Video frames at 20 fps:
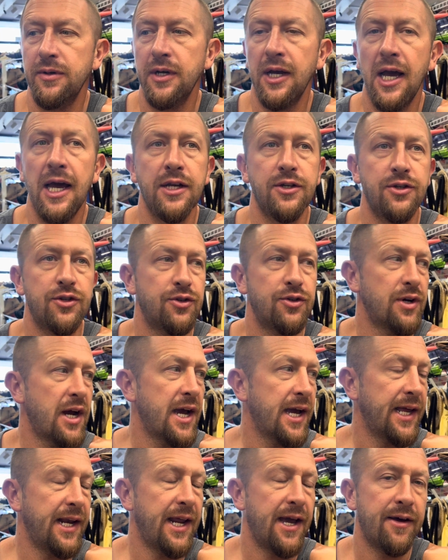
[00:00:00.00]
Kind of
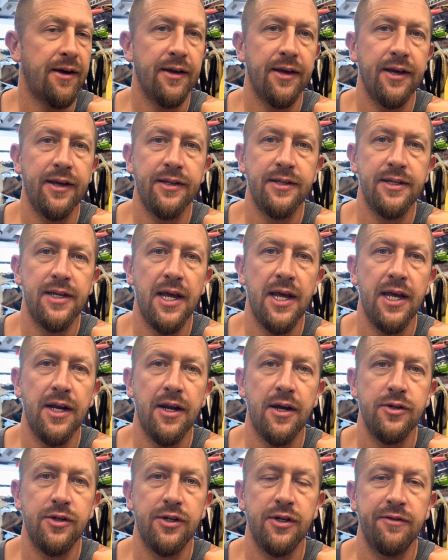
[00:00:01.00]
striking out again today.
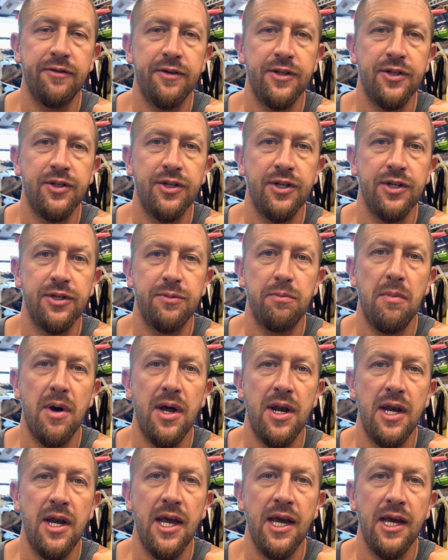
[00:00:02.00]
Not sure if it's just
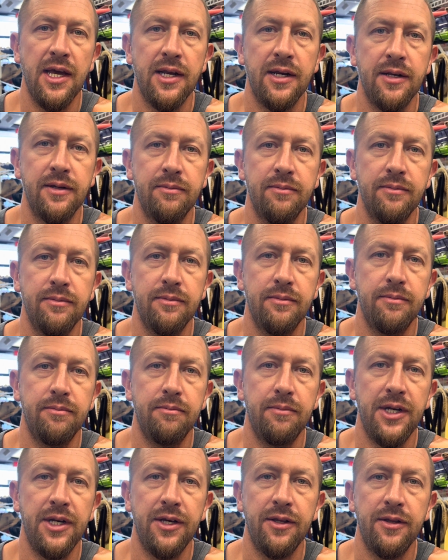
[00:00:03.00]
Monday and
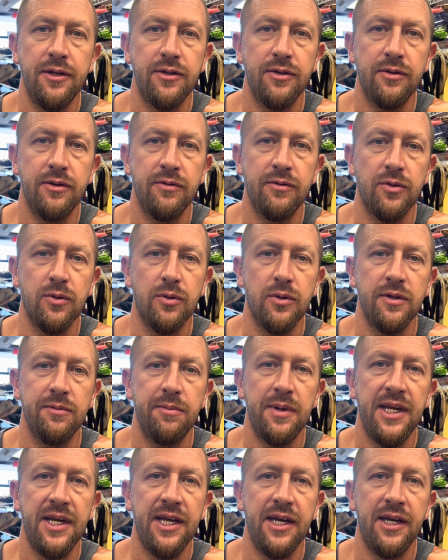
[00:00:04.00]
many of these thrift stores have
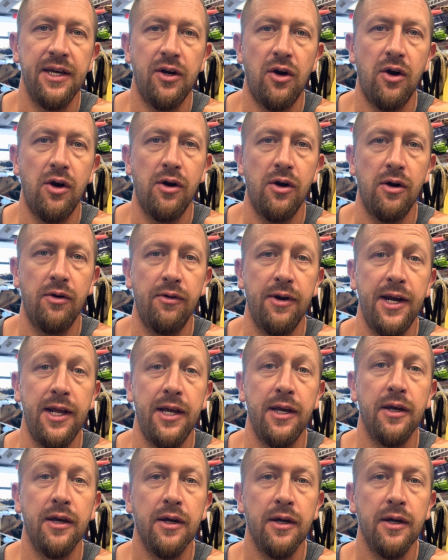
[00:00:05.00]
been hit hard already.